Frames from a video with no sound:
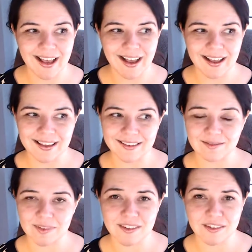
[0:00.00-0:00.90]
I
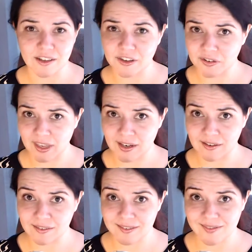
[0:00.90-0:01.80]
still don't get
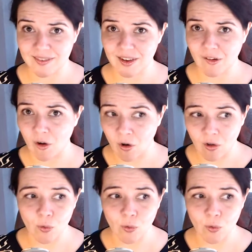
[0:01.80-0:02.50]
us all